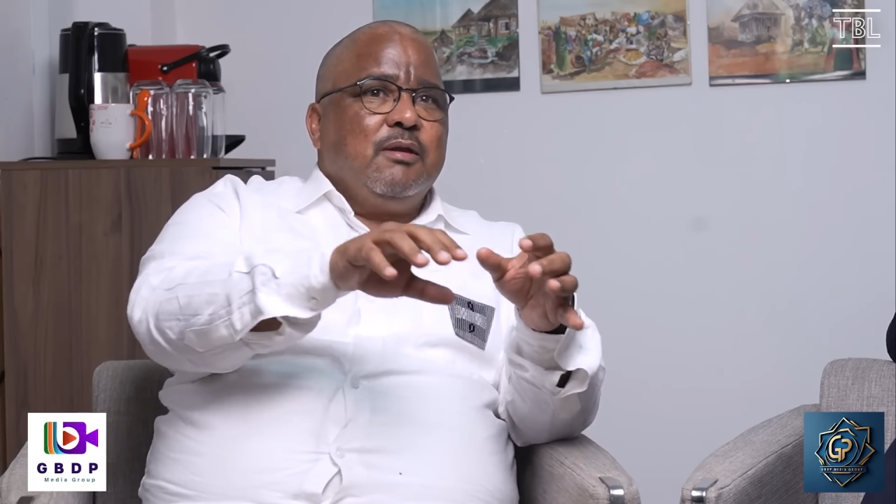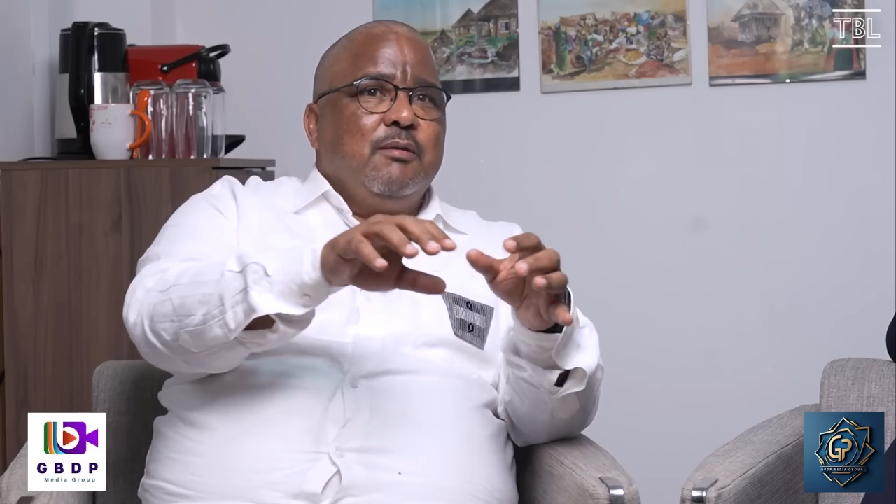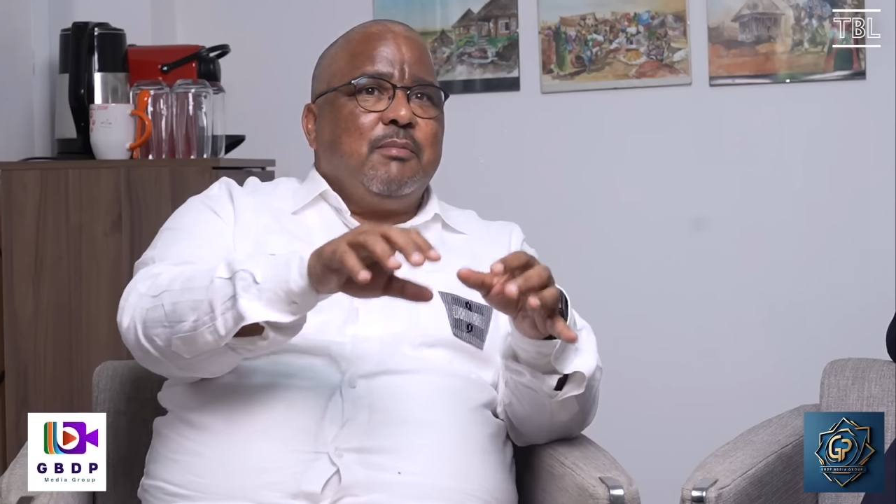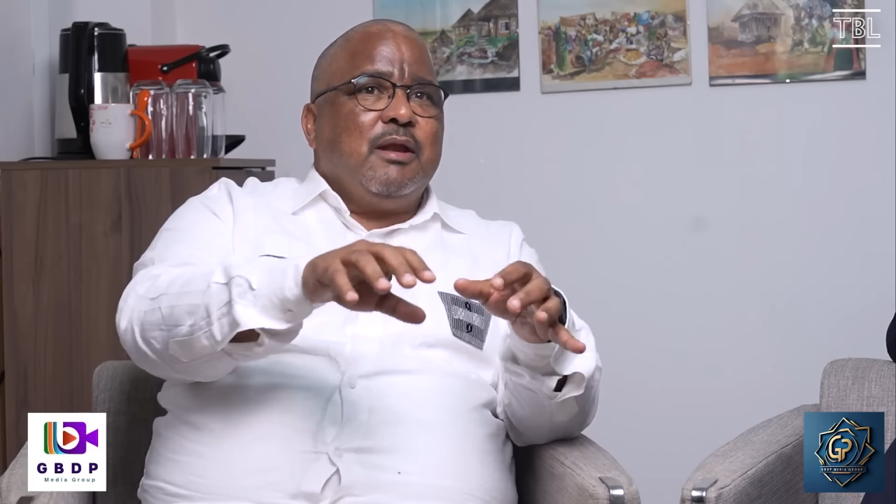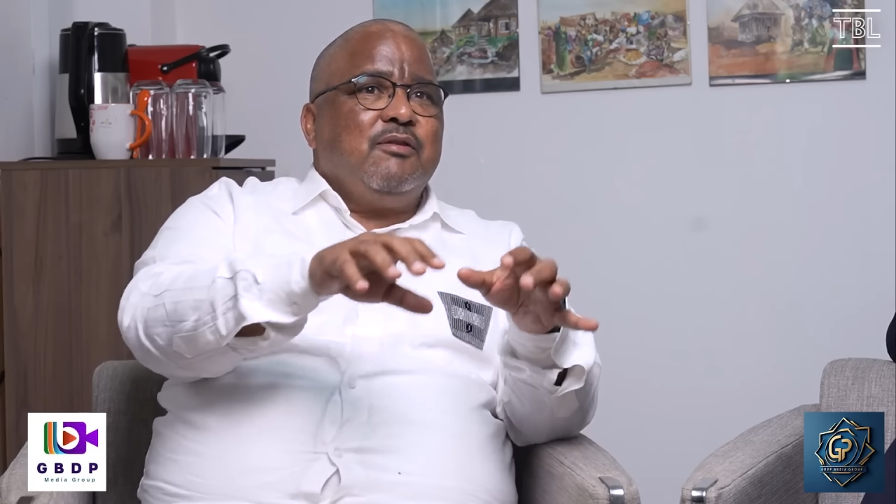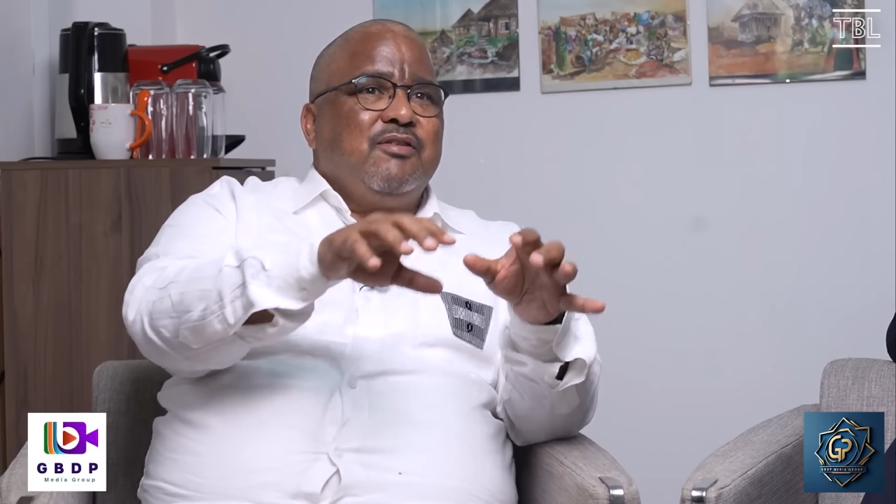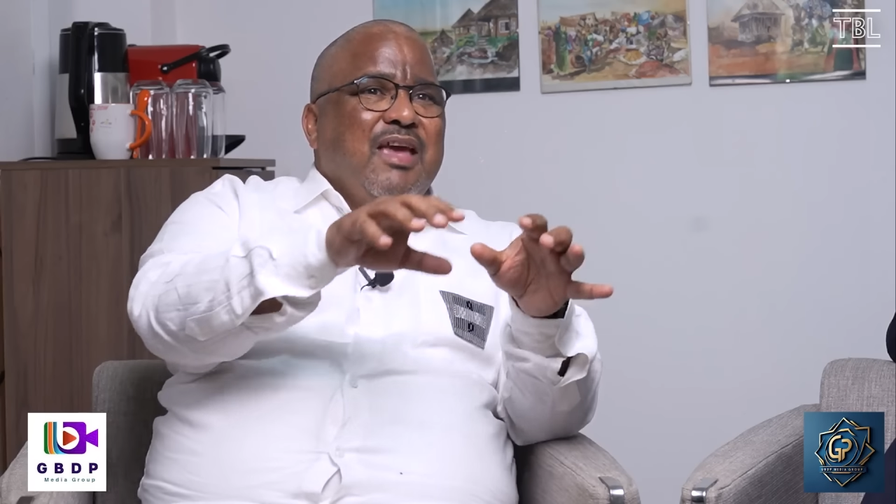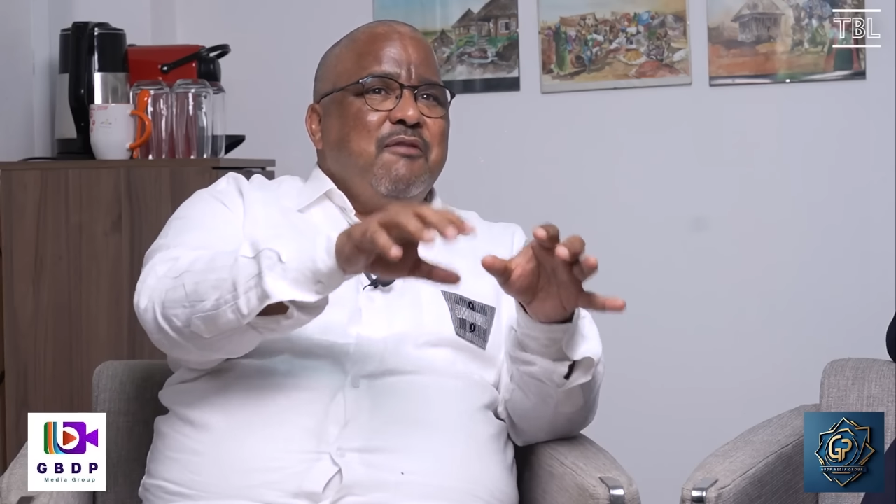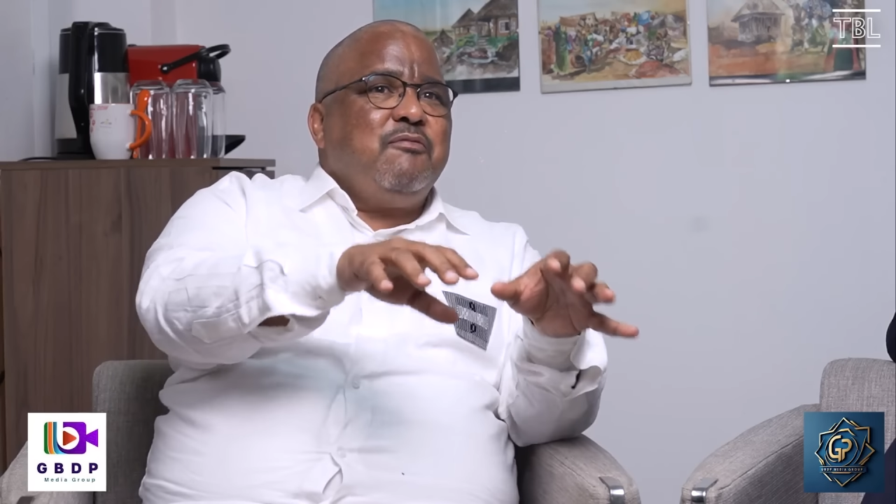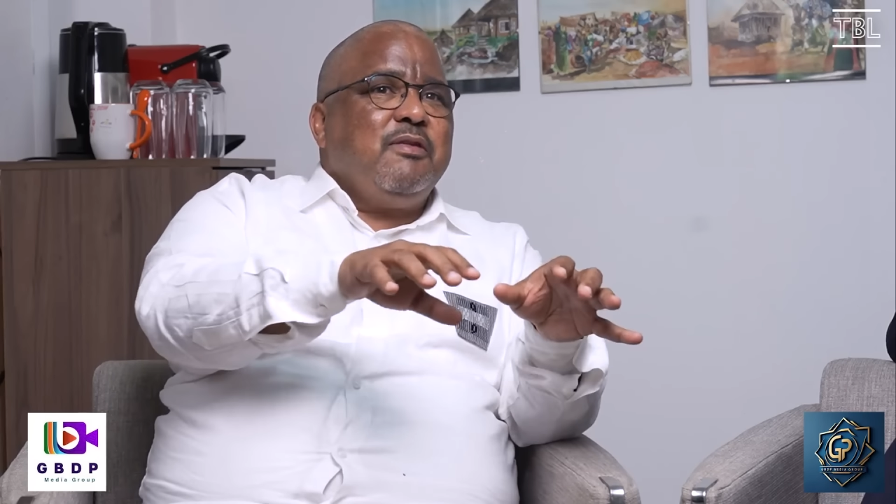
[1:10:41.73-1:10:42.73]
they manage
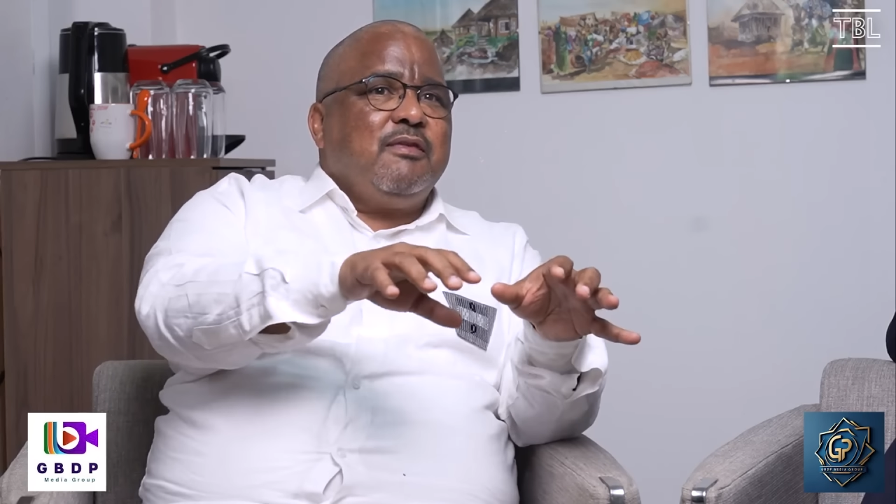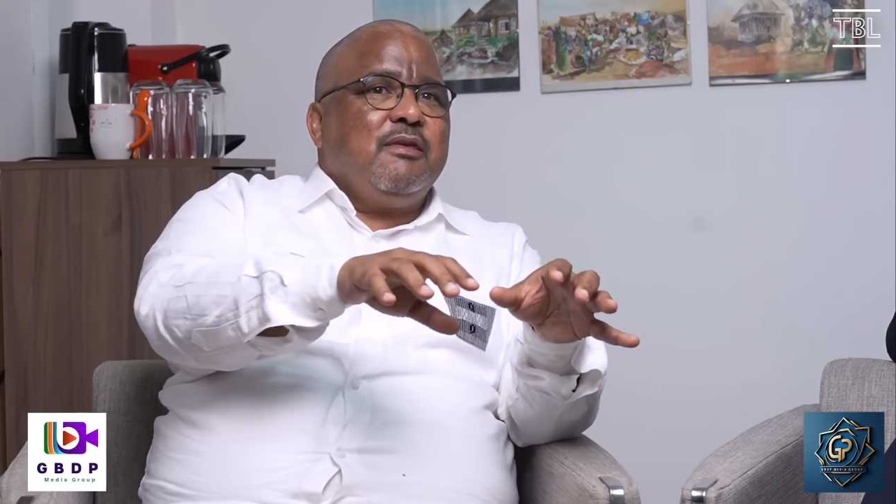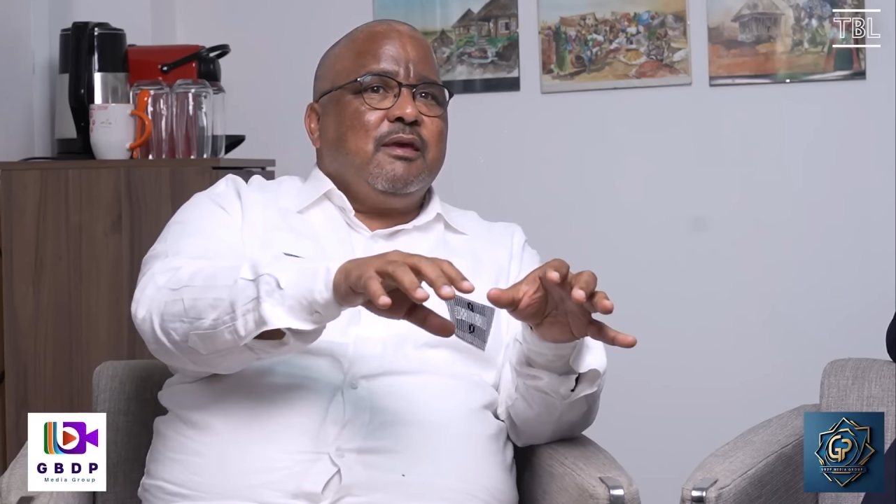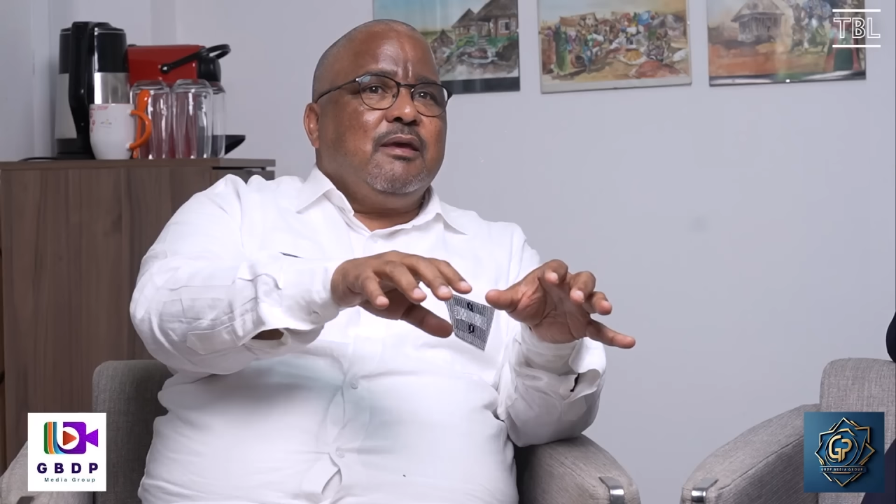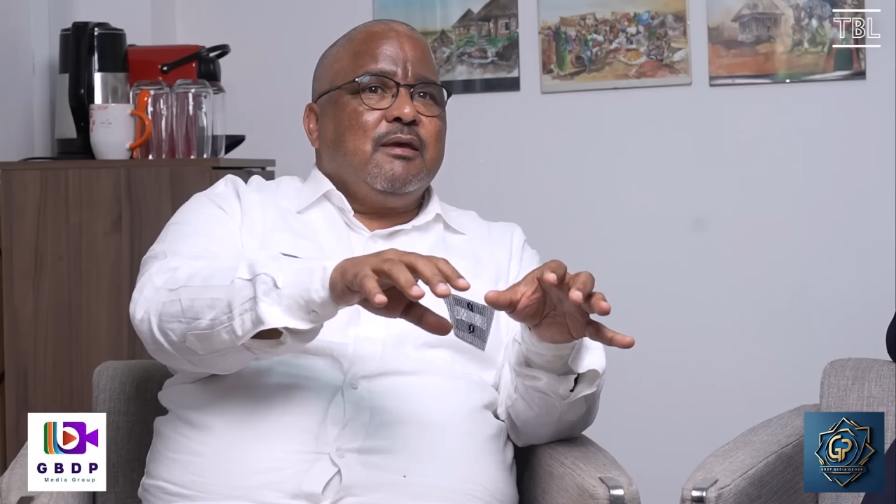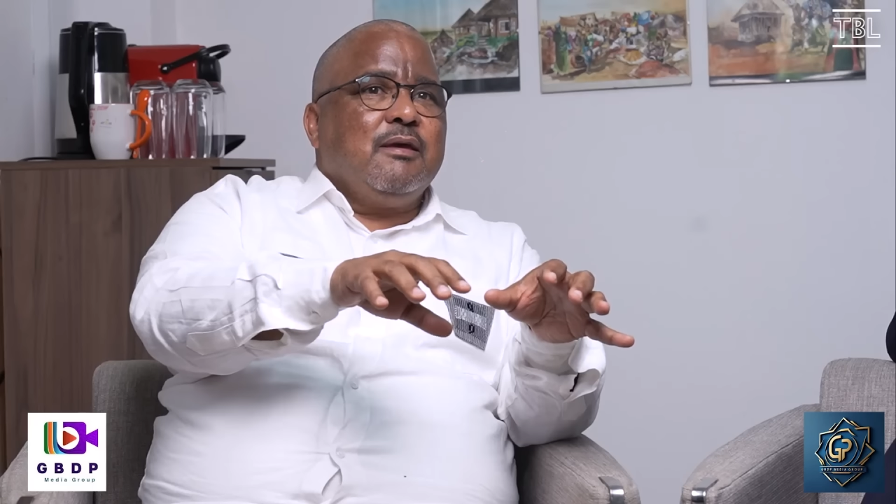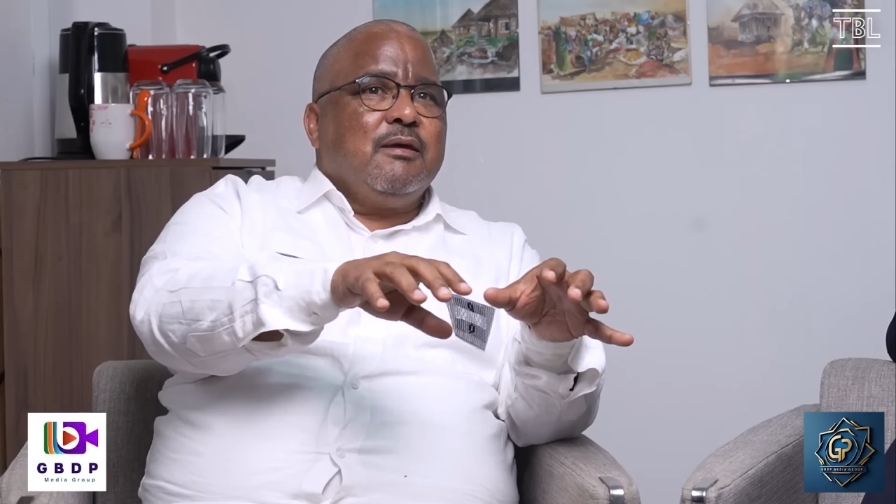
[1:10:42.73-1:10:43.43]
everything